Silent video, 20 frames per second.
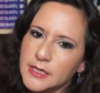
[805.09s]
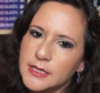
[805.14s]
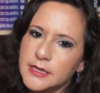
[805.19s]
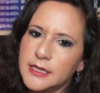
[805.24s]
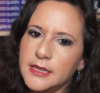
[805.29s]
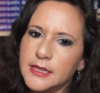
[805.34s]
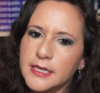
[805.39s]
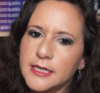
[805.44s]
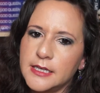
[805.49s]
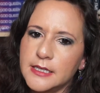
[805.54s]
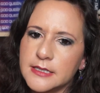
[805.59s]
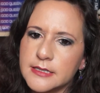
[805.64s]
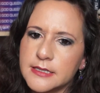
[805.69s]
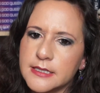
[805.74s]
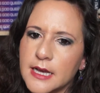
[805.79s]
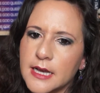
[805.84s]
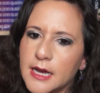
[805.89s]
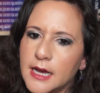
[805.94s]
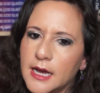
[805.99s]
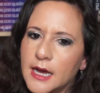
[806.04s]
The thing
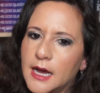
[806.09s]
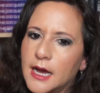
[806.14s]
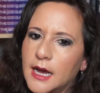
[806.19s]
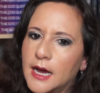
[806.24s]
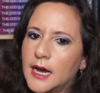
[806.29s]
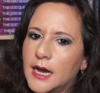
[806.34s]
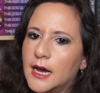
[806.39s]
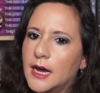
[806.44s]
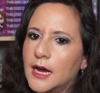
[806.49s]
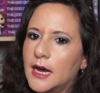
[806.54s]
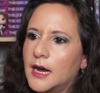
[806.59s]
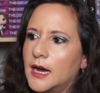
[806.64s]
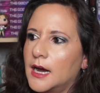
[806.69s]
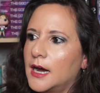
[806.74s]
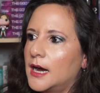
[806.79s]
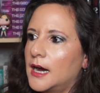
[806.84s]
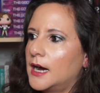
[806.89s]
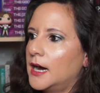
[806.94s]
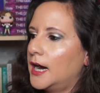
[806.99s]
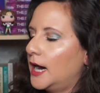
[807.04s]
is,
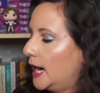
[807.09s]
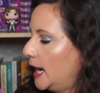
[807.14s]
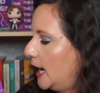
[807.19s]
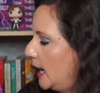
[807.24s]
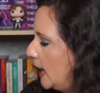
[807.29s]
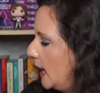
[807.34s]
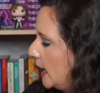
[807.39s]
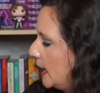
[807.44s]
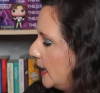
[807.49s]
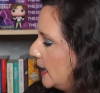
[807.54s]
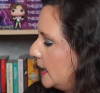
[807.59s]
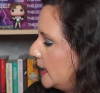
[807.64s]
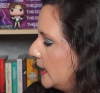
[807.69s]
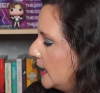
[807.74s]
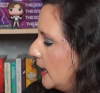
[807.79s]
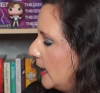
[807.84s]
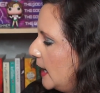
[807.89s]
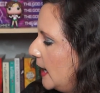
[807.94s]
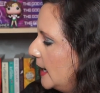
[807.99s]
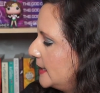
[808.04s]

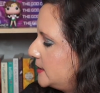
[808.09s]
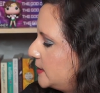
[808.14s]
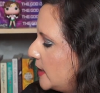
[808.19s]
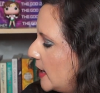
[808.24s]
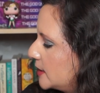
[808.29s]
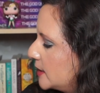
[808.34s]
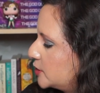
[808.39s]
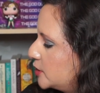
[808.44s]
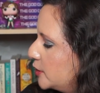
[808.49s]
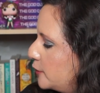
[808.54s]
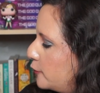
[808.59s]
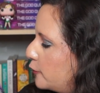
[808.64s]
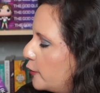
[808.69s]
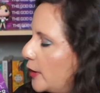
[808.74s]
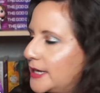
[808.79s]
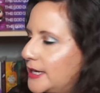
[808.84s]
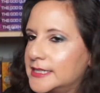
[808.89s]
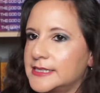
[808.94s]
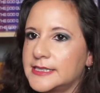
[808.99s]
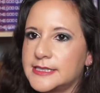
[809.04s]
I had to actually
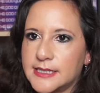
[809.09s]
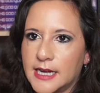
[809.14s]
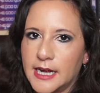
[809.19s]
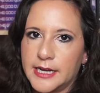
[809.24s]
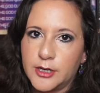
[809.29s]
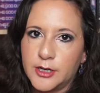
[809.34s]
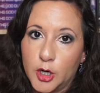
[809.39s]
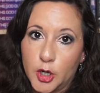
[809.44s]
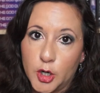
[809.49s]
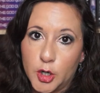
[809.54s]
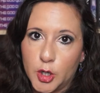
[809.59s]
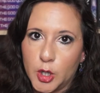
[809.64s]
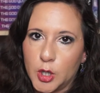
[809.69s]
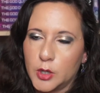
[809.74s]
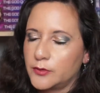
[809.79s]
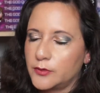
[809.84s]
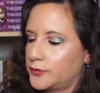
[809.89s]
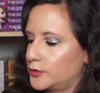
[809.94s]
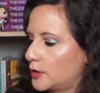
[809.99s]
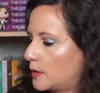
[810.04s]
Frankenstein
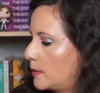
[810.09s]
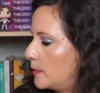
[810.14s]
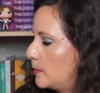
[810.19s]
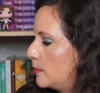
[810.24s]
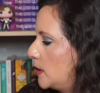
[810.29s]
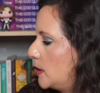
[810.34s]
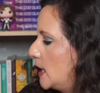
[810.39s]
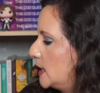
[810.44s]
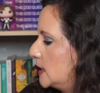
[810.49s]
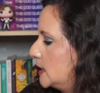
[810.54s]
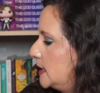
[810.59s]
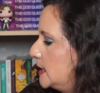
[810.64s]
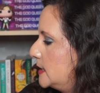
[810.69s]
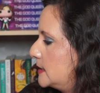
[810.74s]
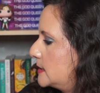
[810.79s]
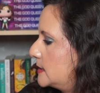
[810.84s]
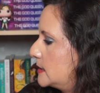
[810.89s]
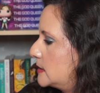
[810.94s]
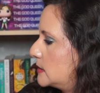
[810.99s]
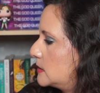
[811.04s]
her from at
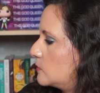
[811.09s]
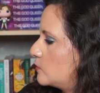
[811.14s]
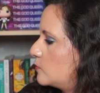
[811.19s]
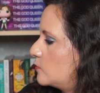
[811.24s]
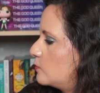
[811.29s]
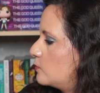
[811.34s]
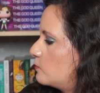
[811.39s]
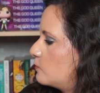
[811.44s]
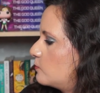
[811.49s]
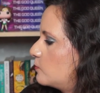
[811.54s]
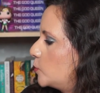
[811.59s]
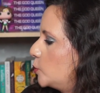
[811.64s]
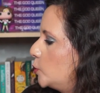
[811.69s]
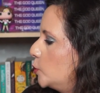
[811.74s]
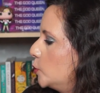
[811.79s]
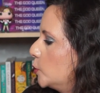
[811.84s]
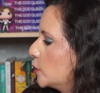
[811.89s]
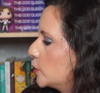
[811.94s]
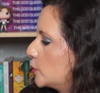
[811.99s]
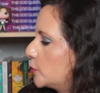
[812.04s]
least
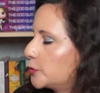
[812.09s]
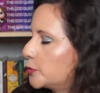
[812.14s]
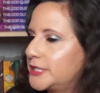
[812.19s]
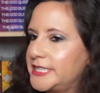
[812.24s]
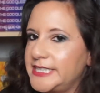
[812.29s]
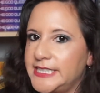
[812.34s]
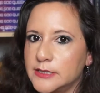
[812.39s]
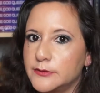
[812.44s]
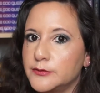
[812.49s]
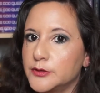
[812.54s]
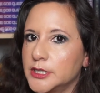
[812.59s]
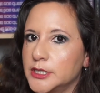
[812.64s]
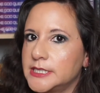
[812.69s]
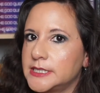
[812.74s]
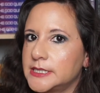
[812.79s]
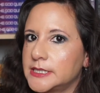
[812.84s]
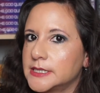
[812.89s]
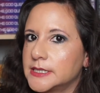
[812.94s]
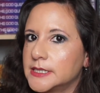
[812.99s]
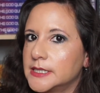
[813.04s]
2 or 3
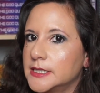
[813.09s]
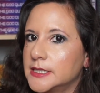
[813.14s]
different